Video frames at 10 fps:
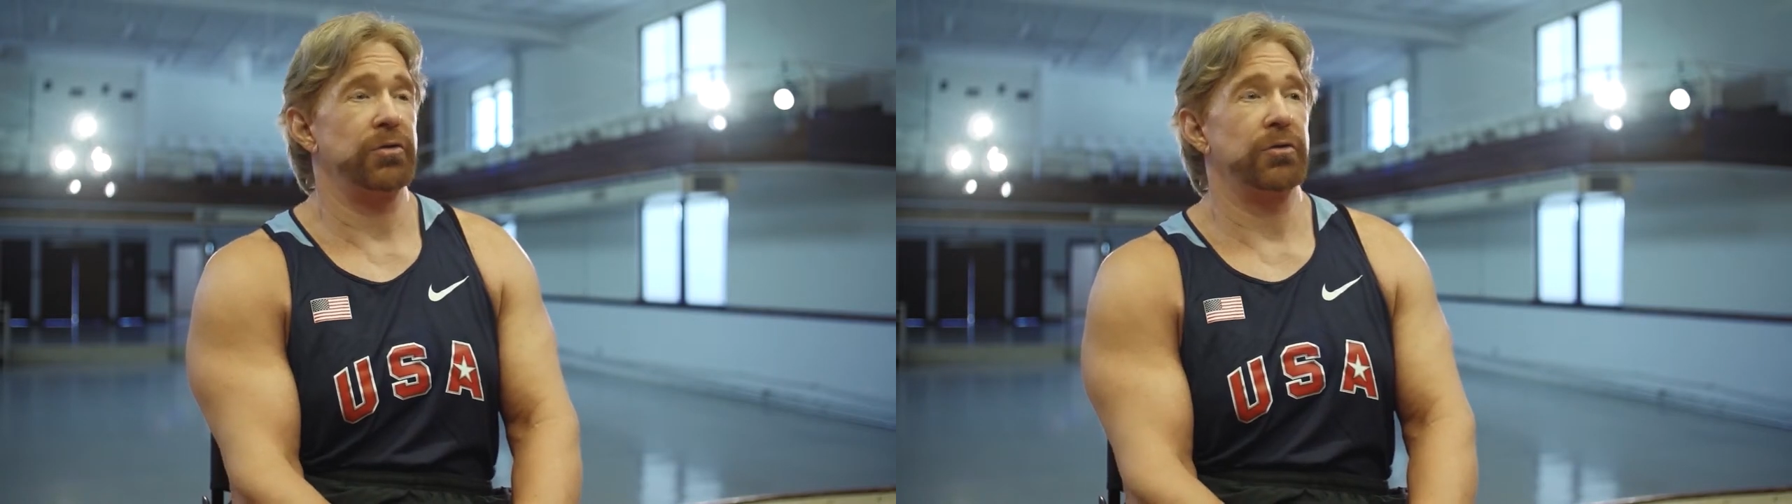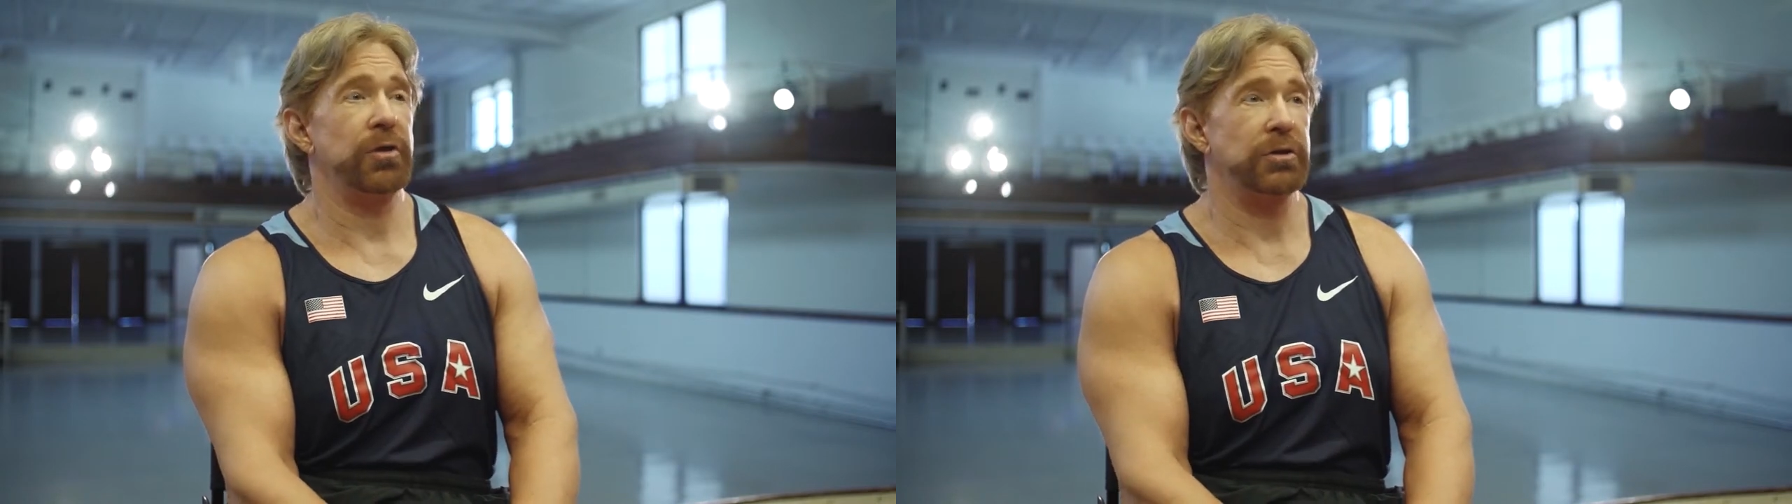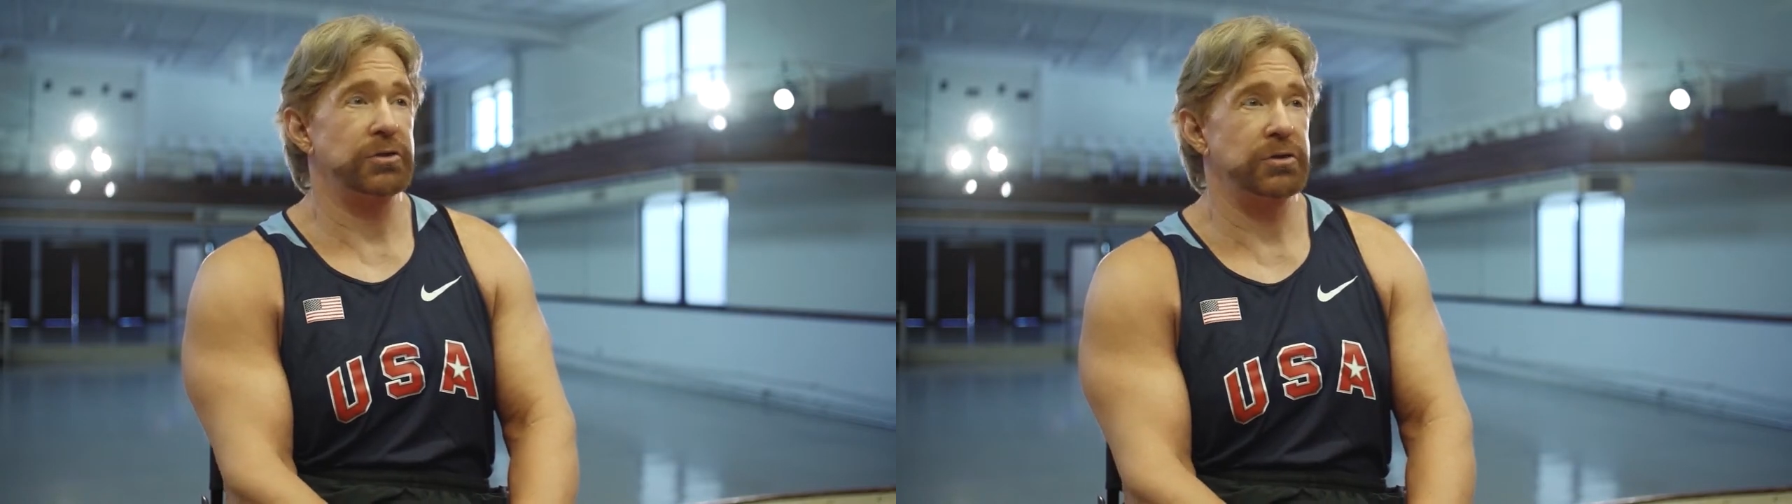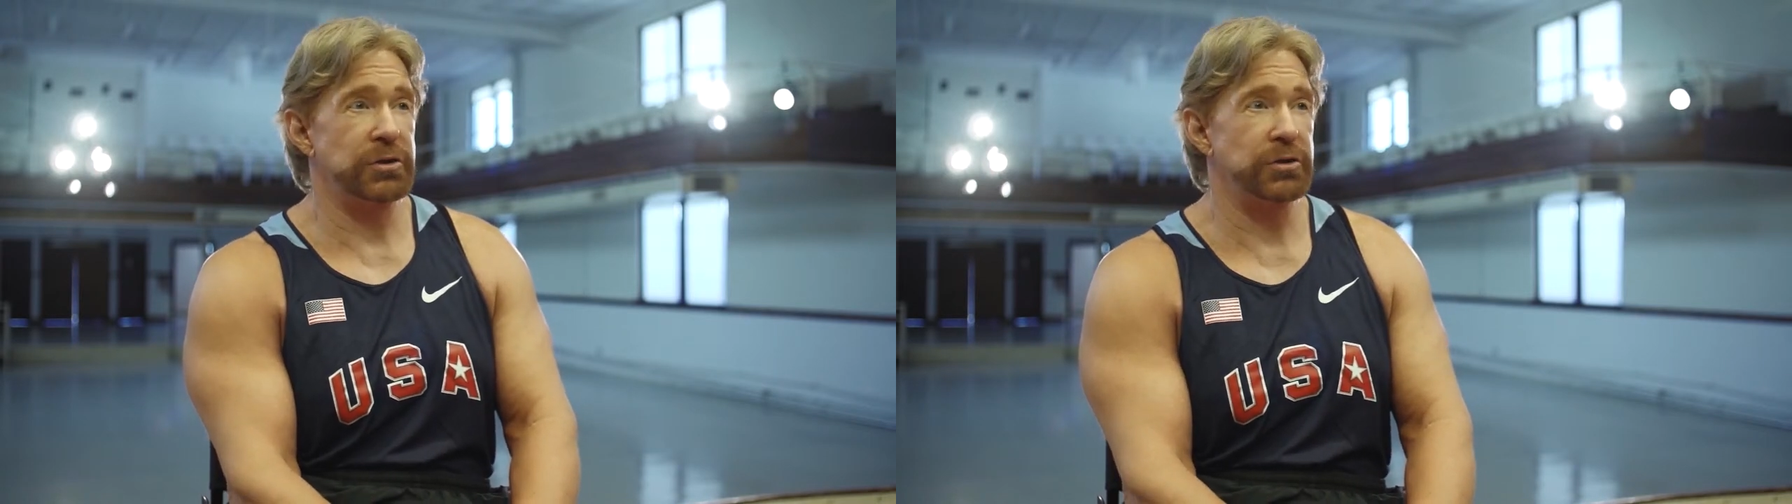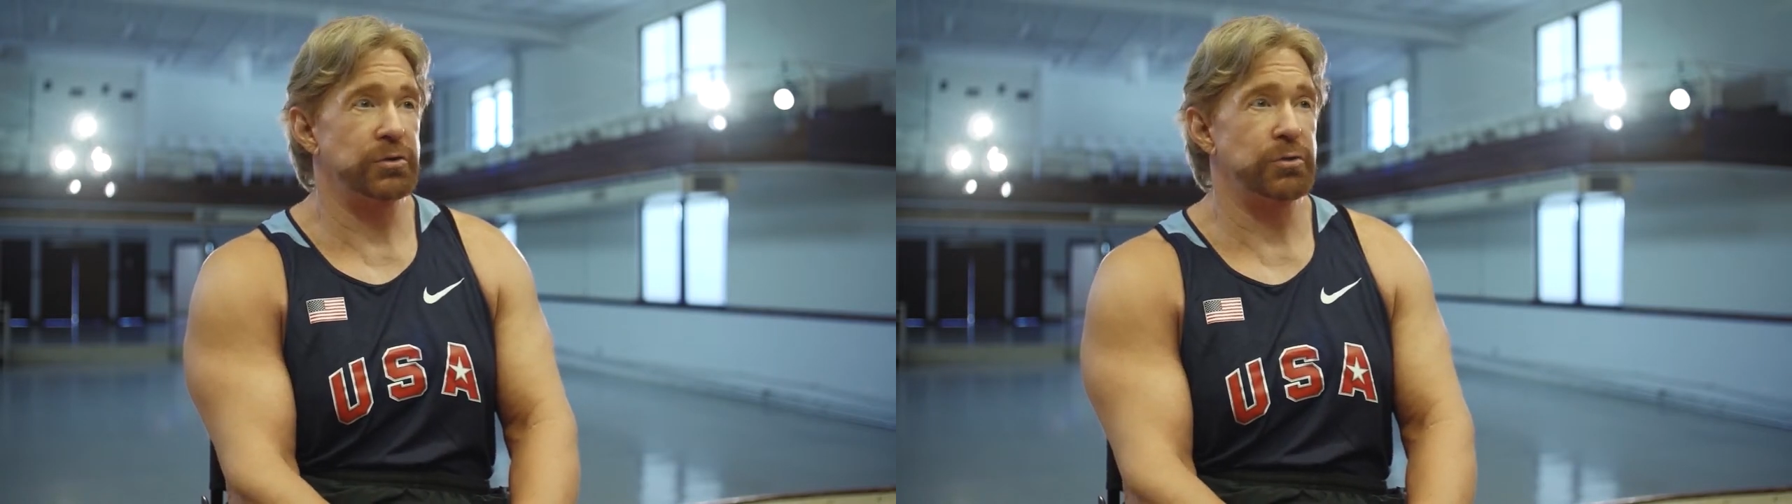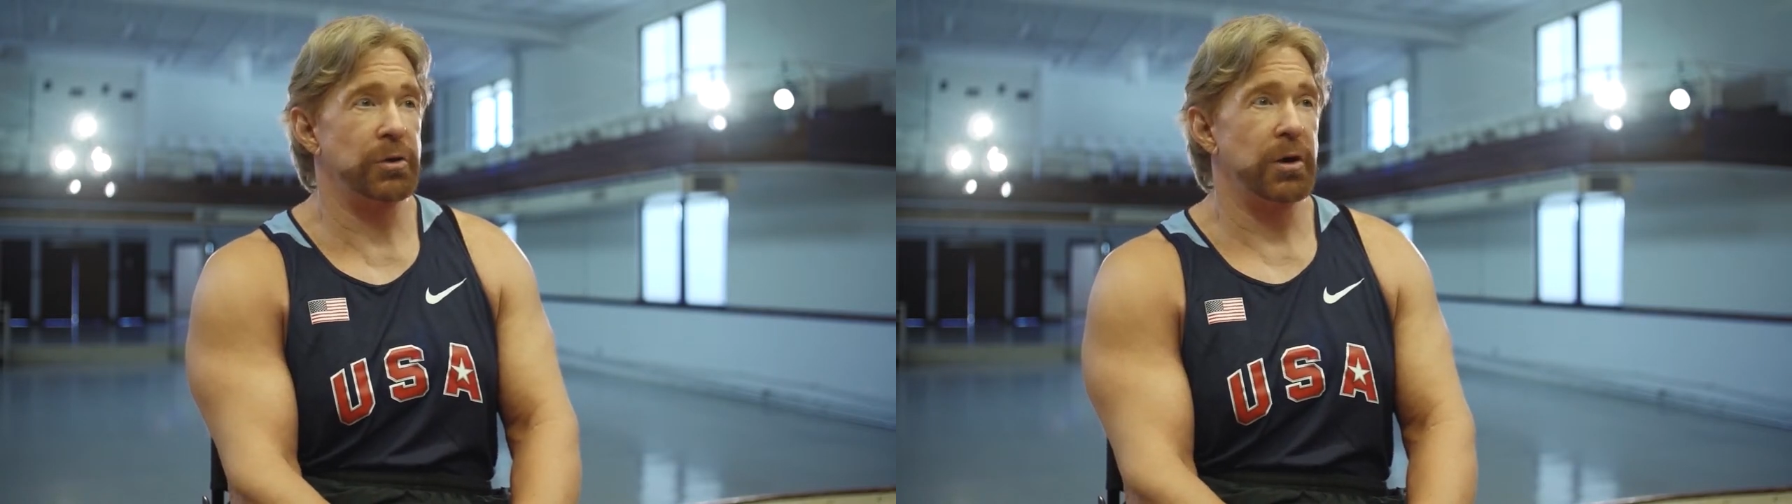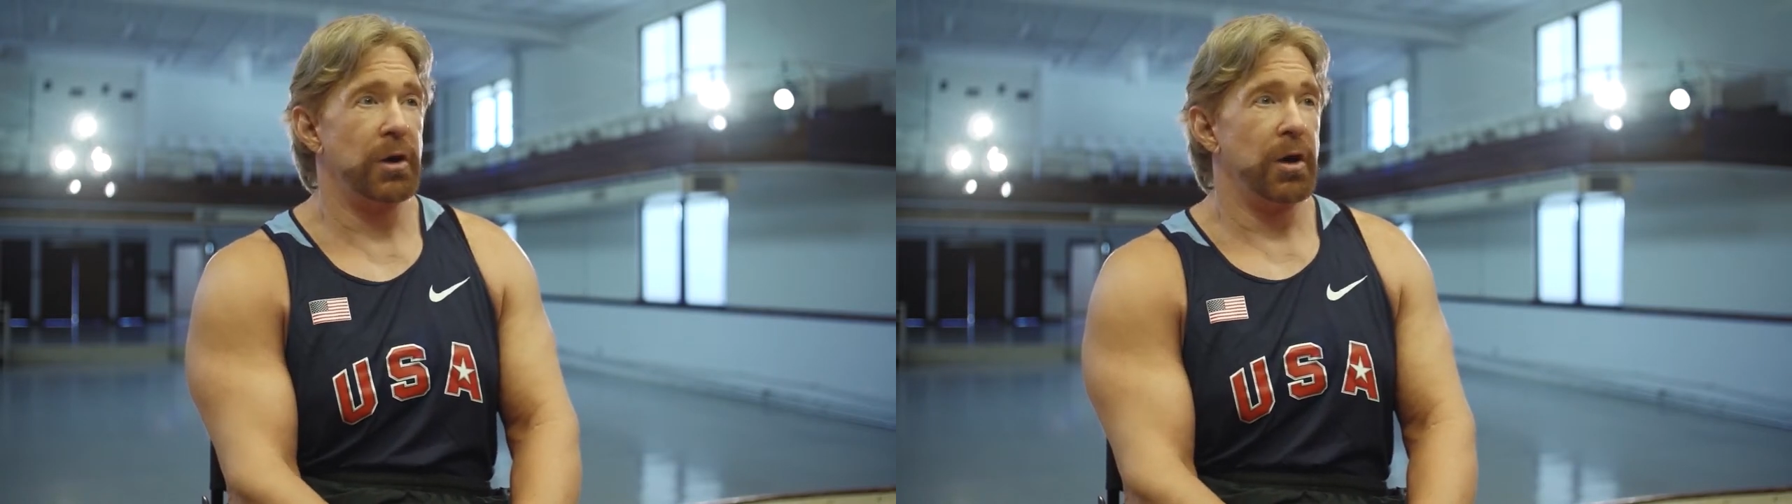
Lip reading: and Texas history,